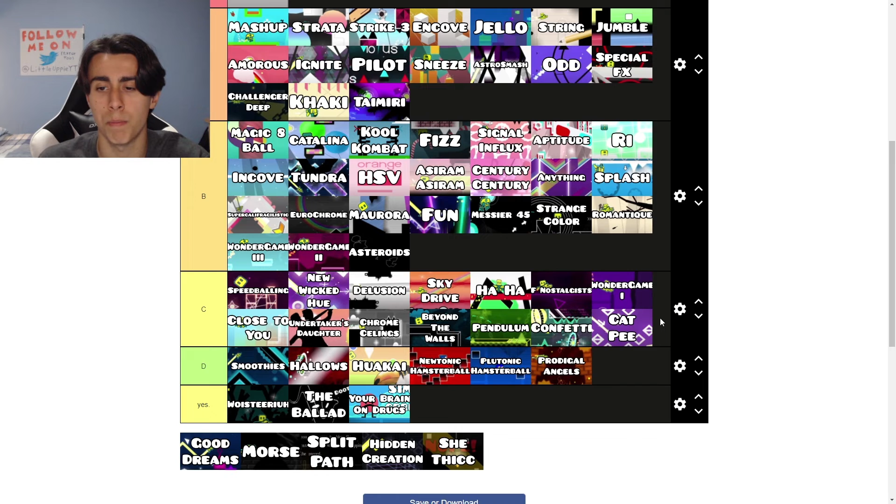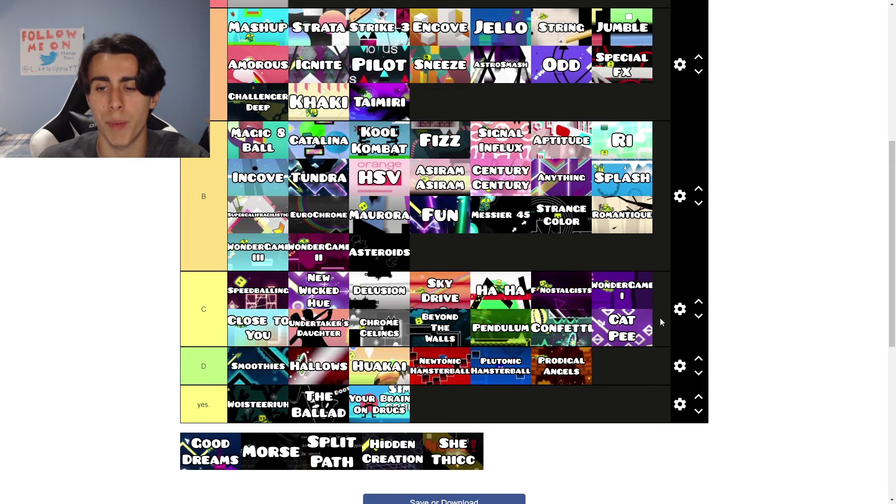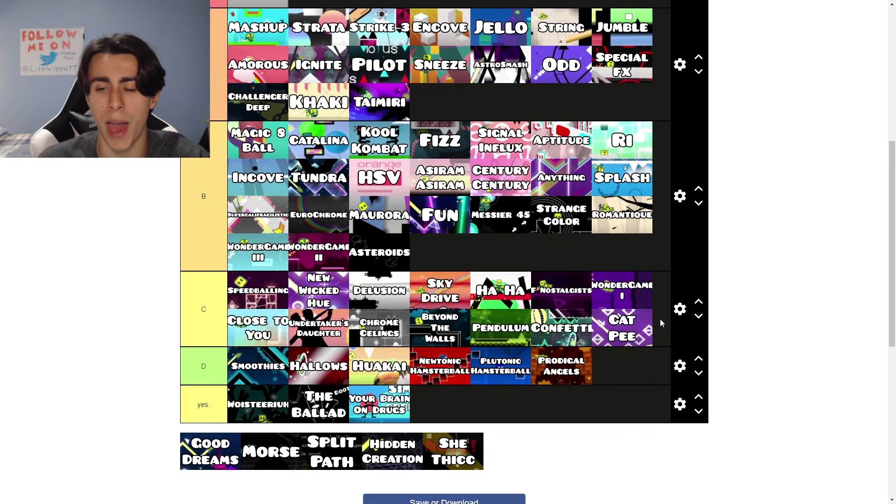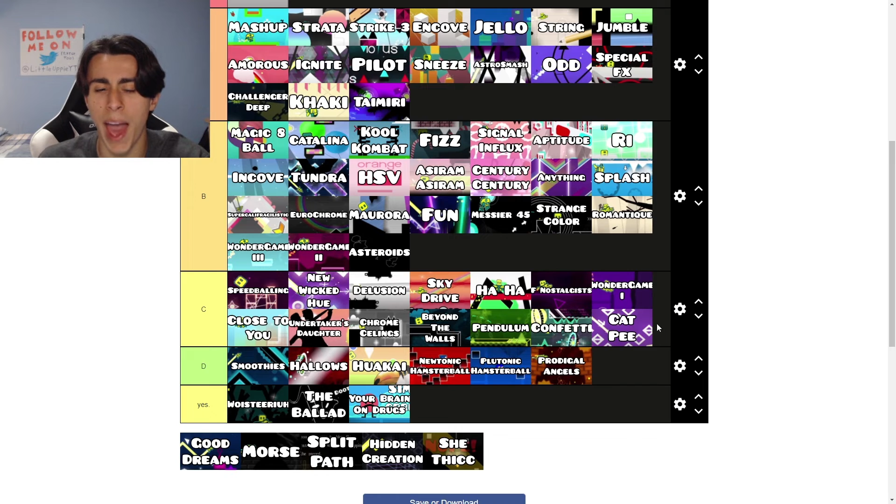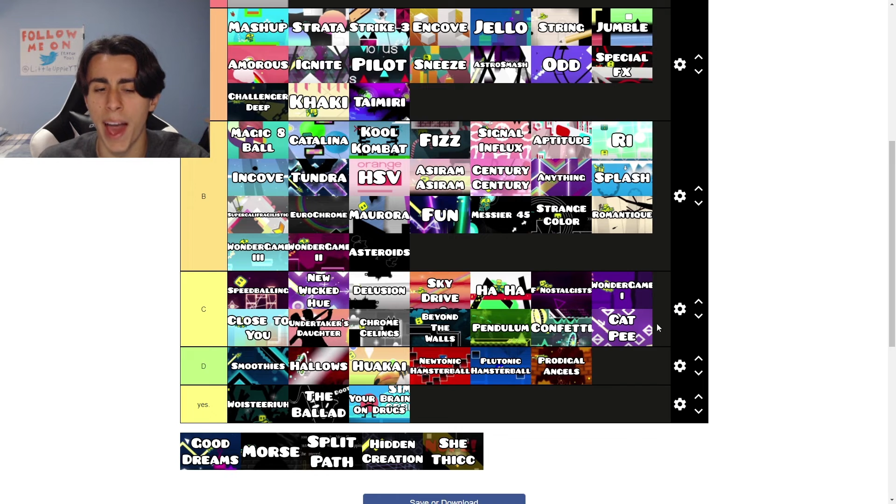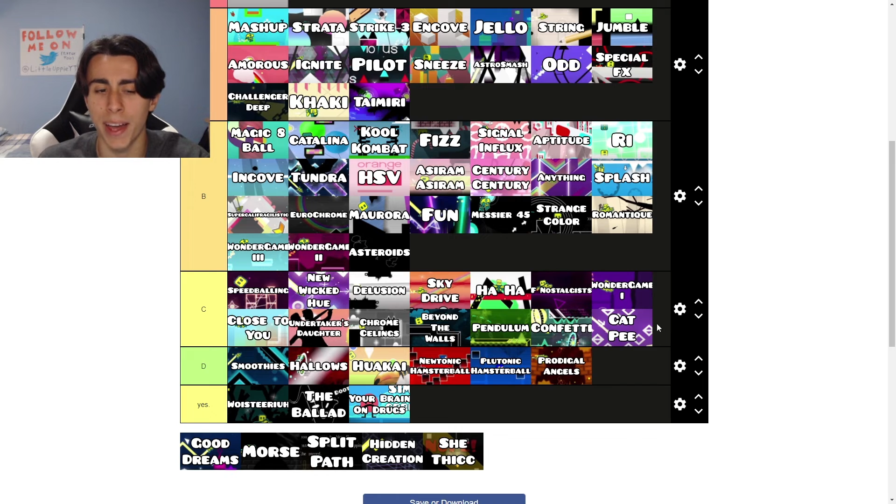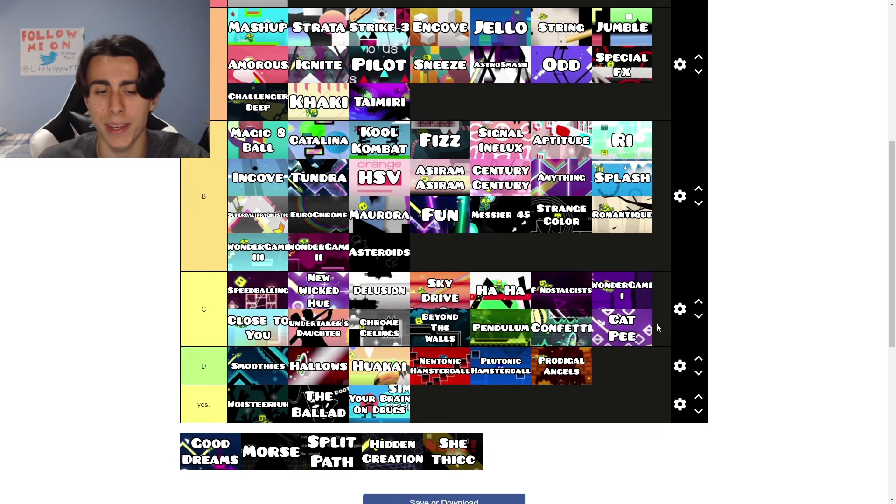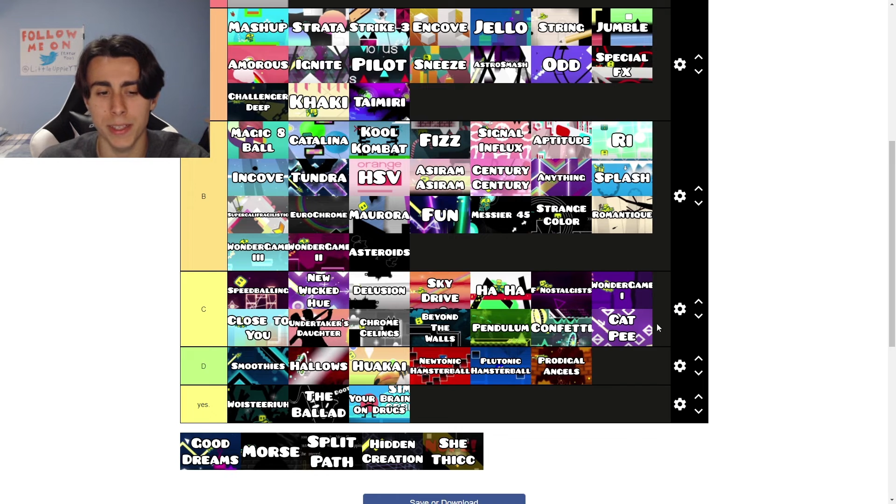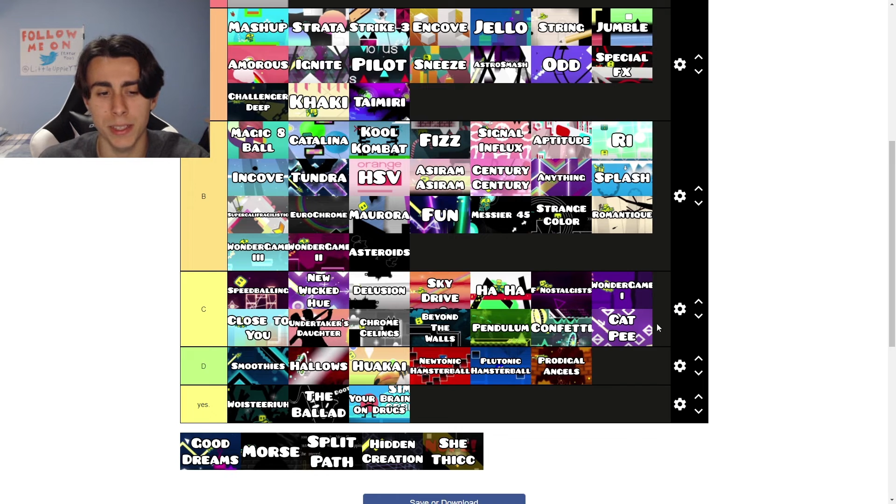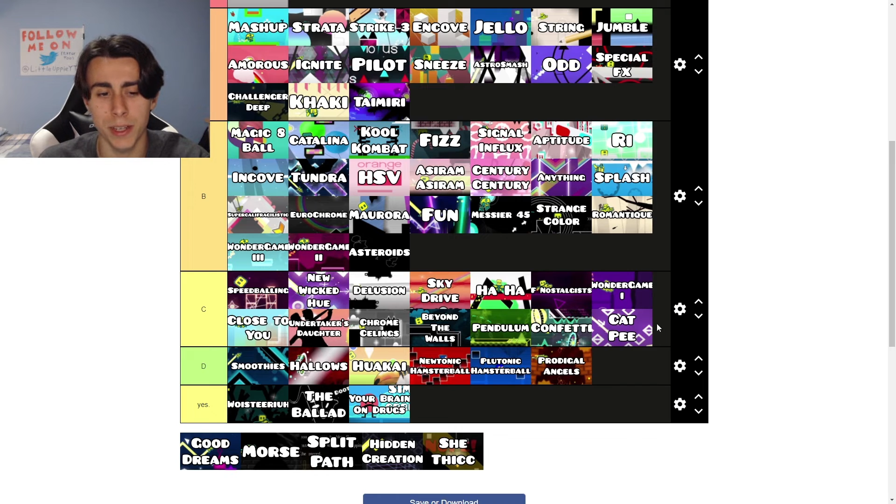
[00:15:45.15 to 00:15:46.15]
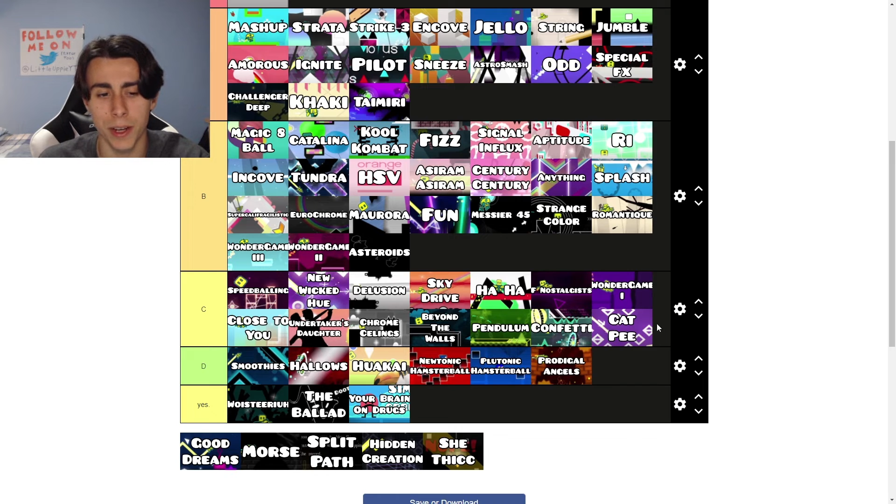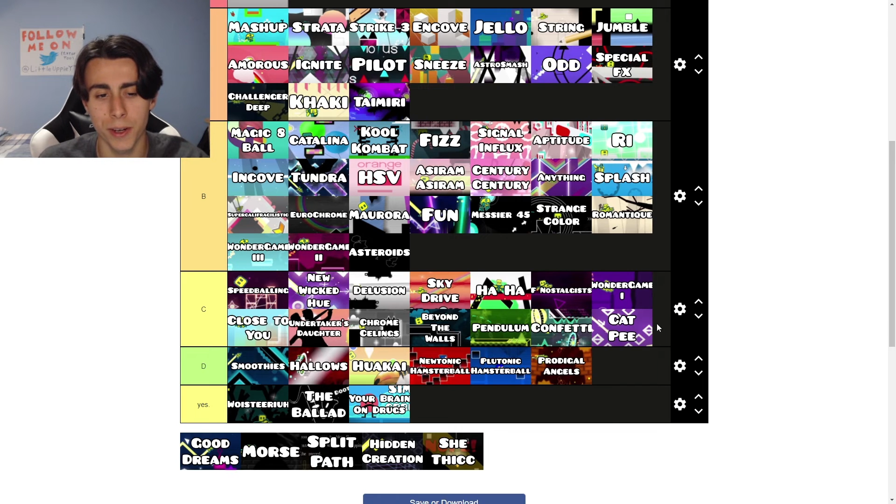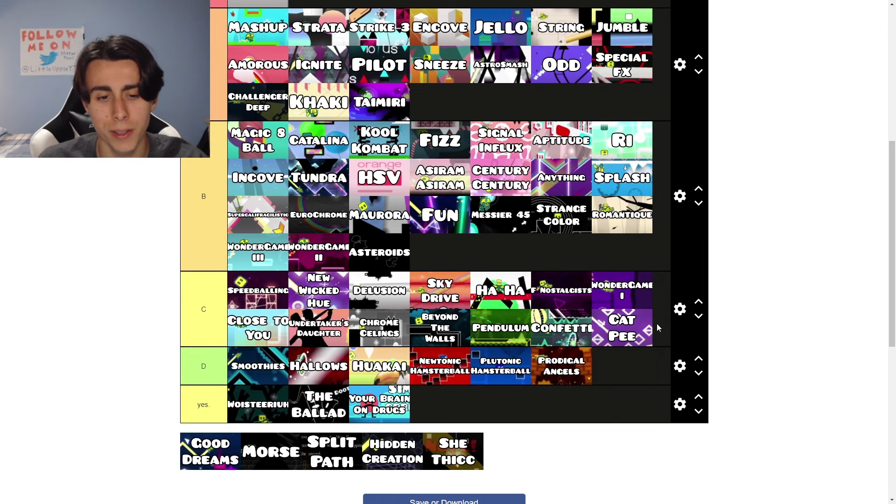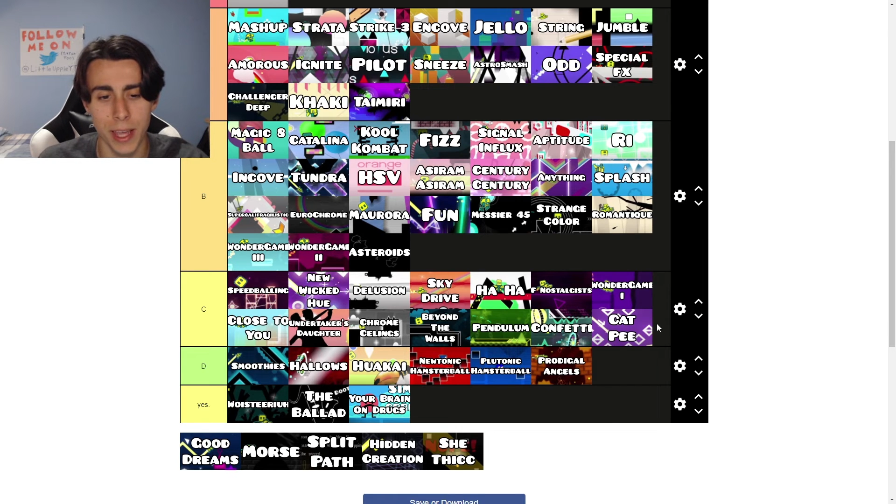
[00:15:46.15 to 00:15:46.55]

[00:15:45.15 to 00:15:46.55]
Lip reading: bad, you know?